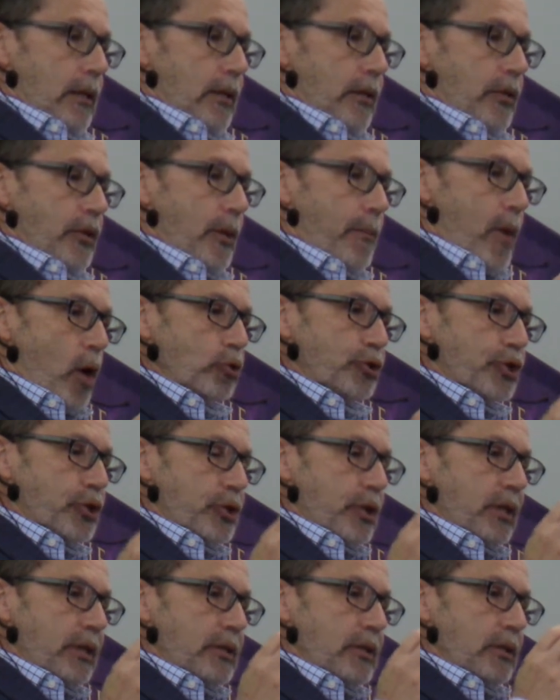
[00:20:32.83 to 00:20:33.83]
the
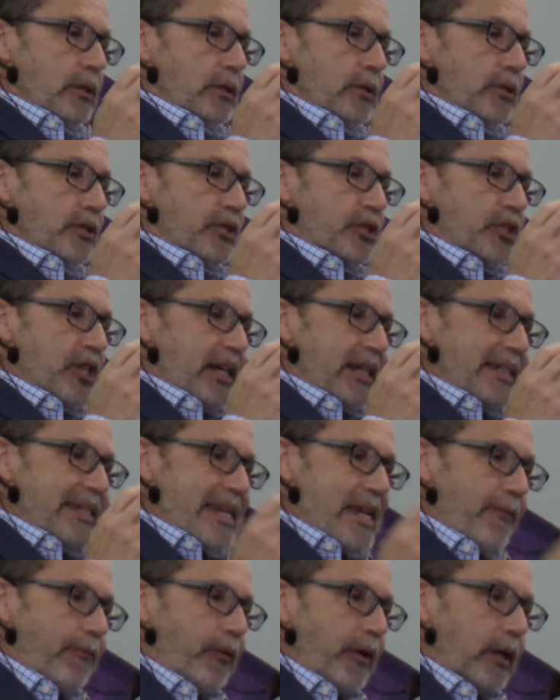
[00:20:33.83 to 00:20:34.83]
most
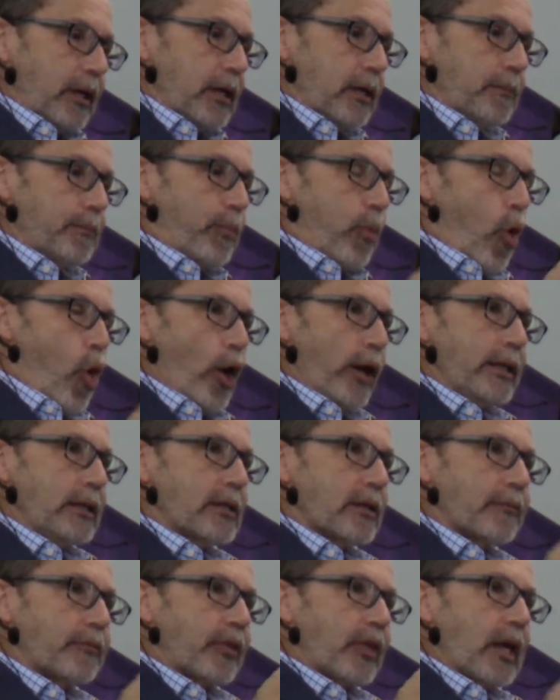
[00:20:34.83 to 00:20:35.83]
significant
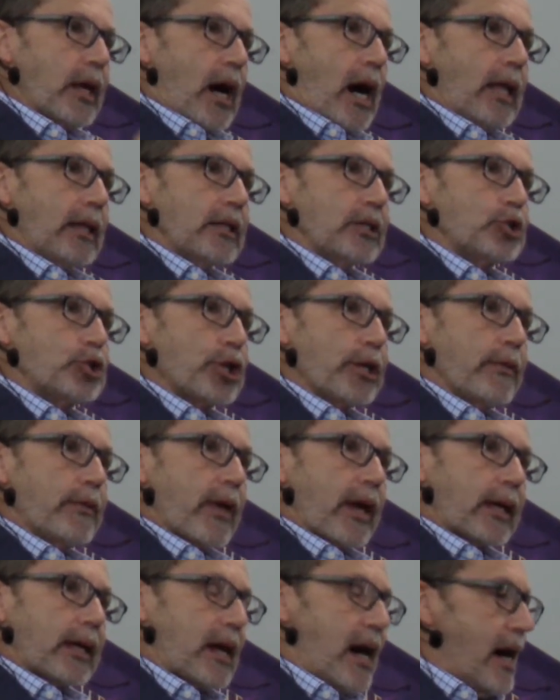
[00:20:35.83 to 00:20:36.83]
point of theology
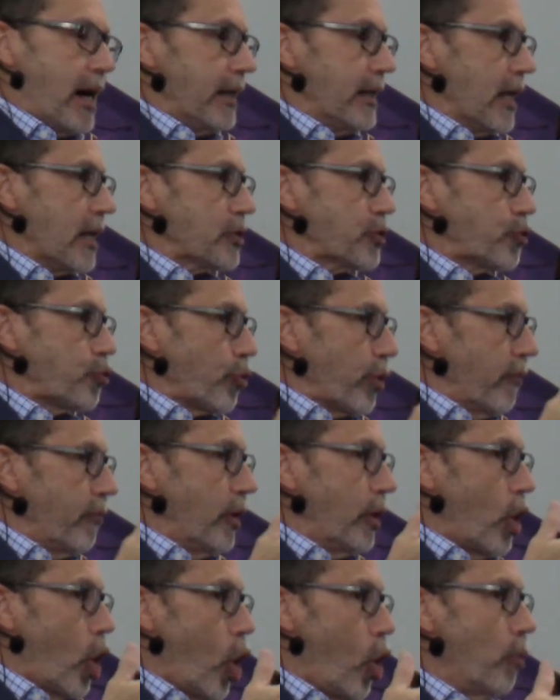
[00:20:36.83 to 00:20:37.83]
that God has
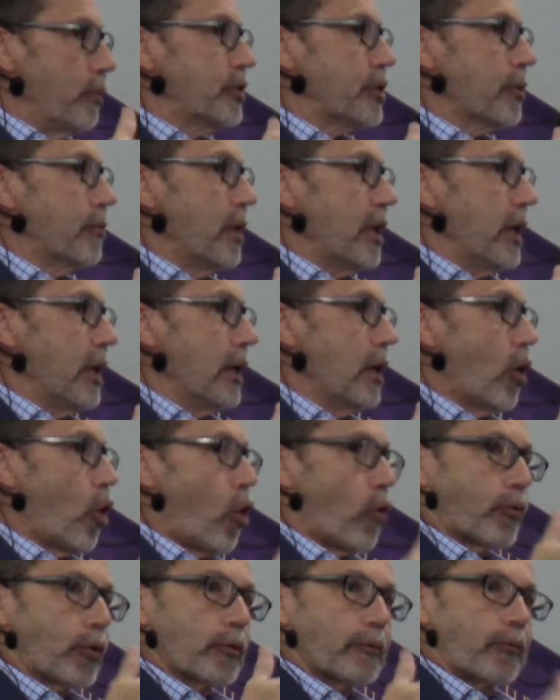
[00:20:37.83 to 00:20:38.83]
driven home to me
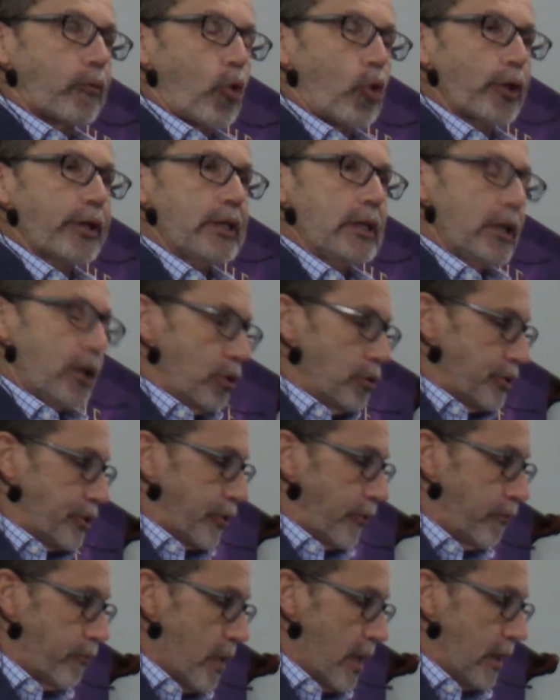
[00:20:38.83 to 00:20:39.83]
over 40
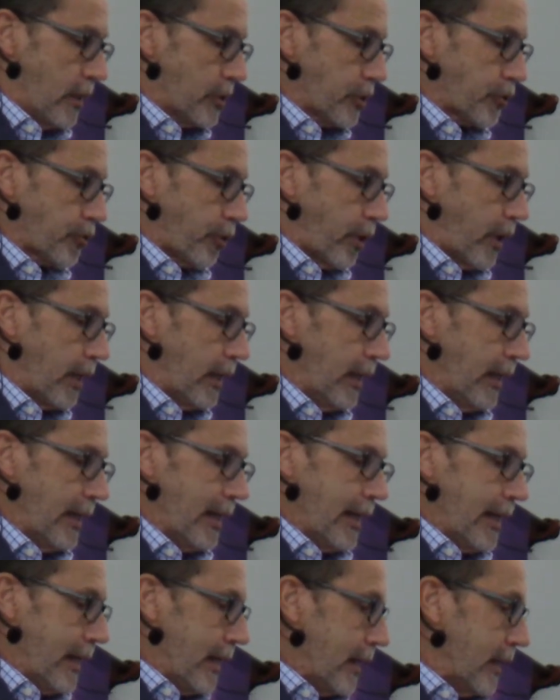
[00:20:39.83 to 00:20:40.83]
years of ministry
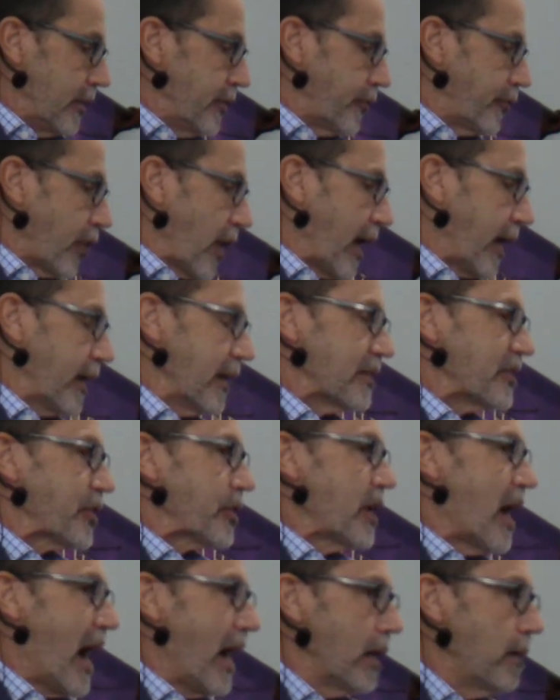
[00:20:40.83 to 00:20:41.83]
is that
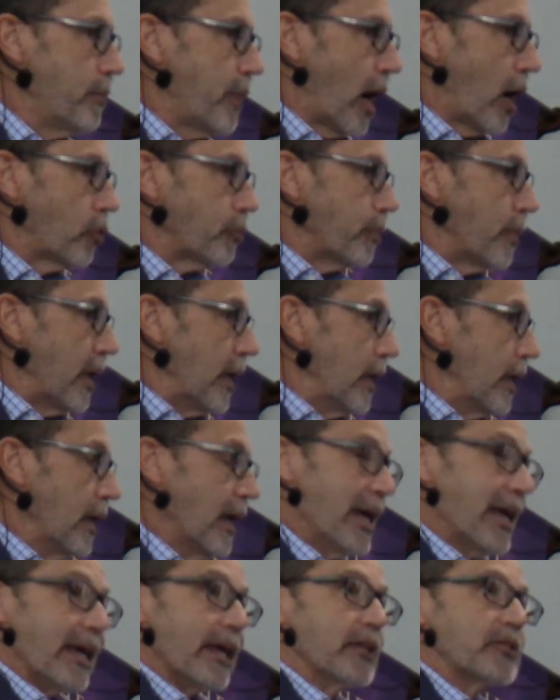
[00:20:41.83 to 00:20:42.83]
it's not about me,
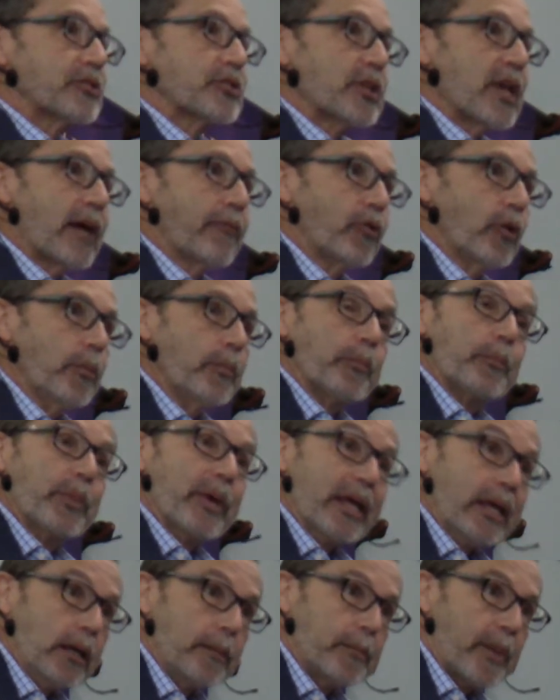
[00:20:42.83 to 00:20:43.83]
it's never
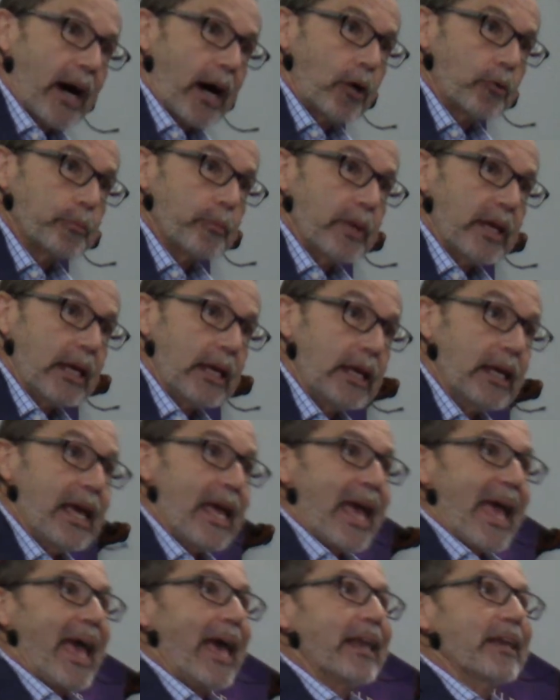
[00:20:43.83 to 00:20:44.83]
been about me,
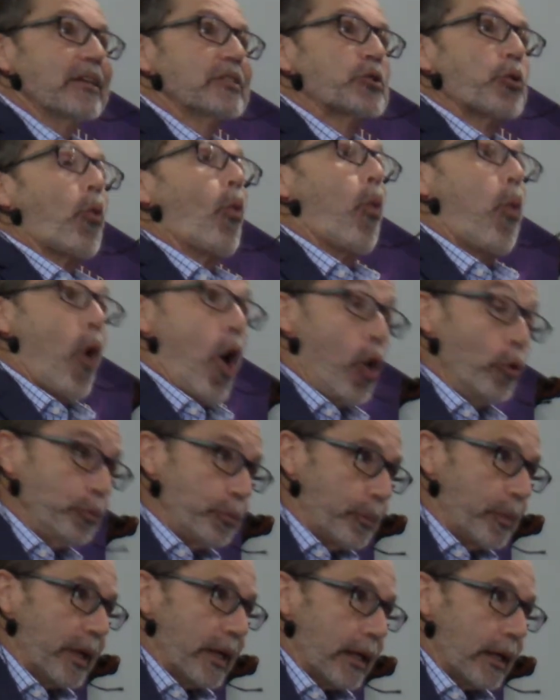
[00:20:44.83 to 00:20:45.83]
and it
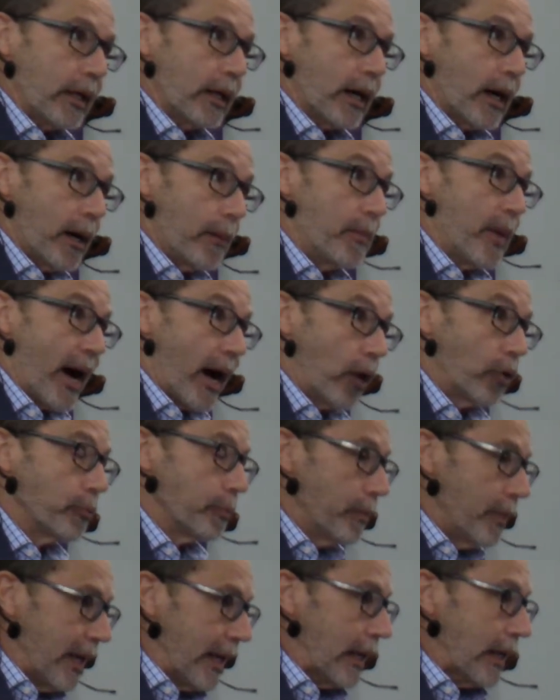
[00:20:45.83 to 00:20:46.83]
won't be
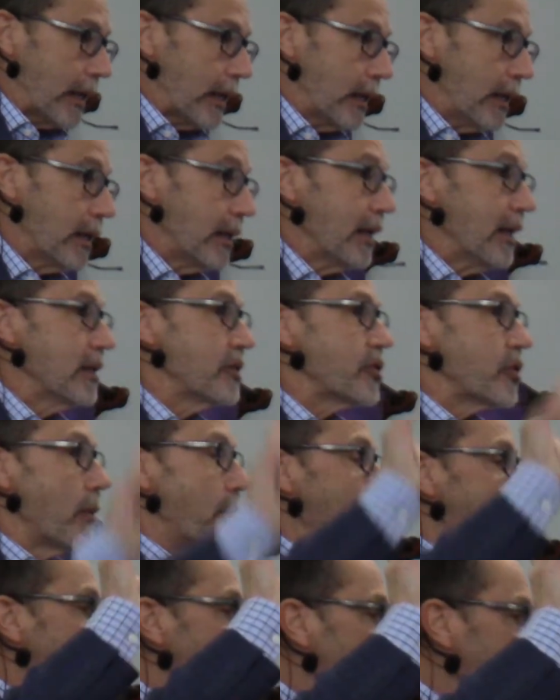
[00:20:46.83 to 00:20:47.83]
about me. It's
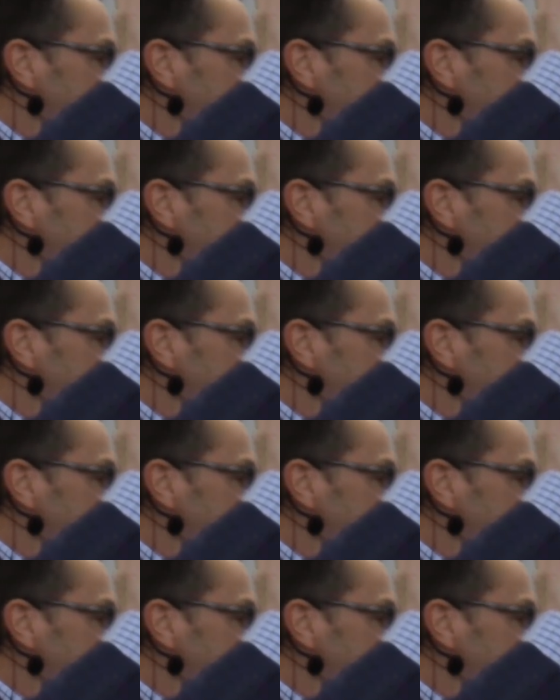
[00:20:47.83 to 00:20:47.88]
about